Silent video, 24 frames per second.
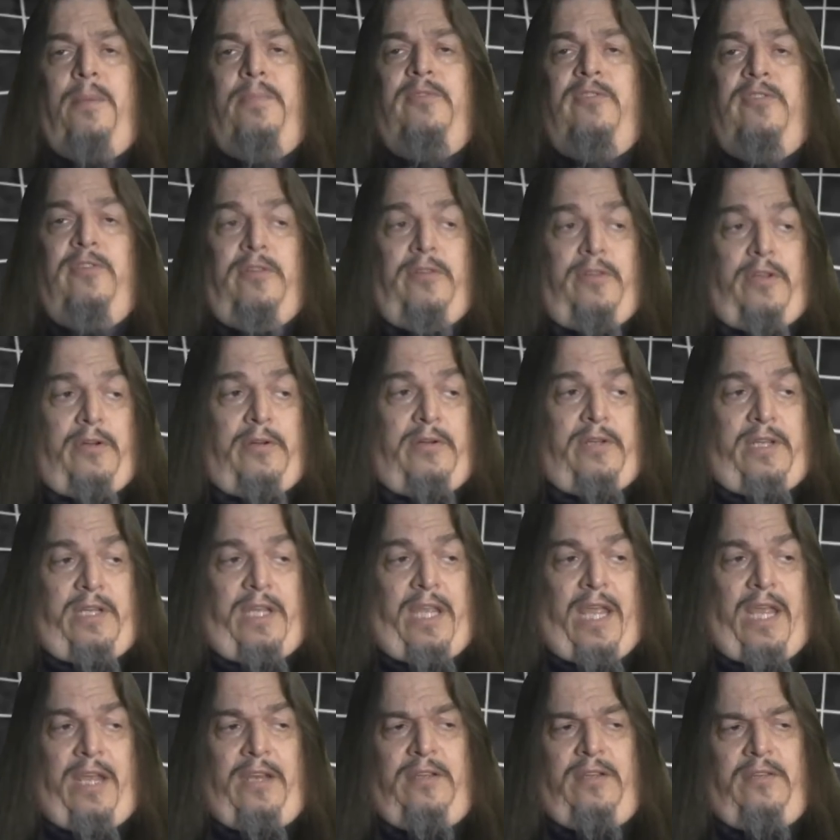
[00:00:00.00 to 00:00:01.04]
option, there
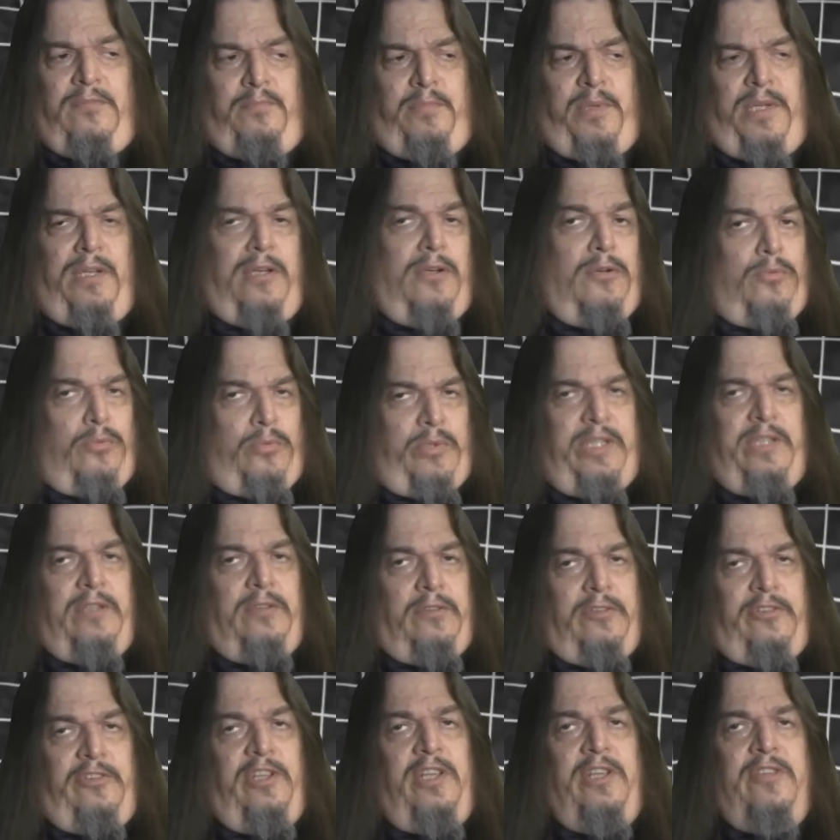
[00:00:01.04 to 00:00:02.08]
can't have been a
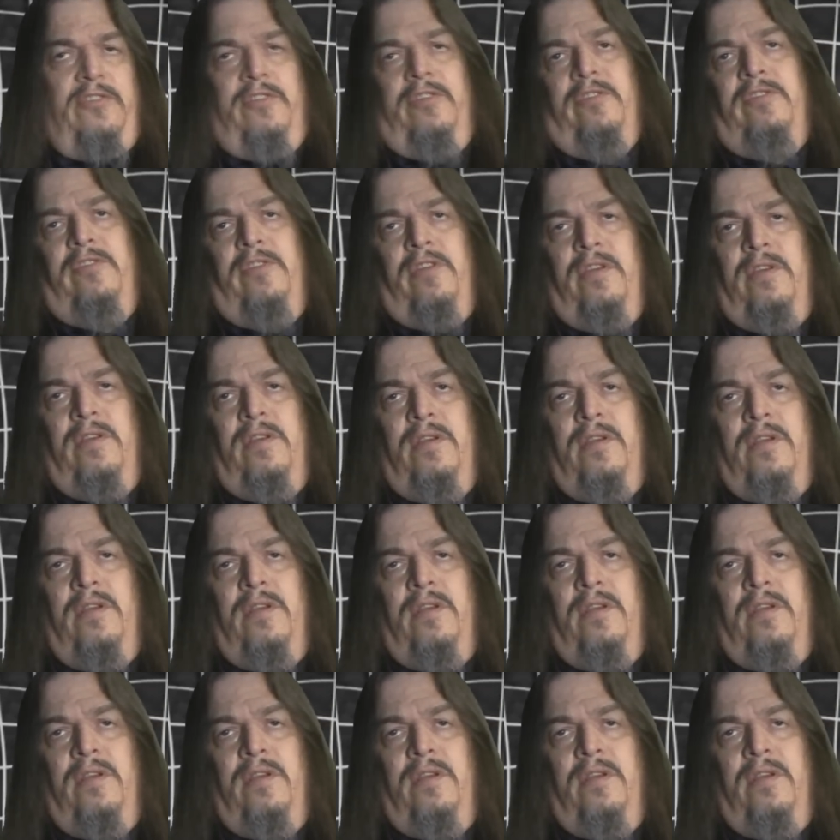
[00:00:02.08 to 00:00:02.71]
real Jesus.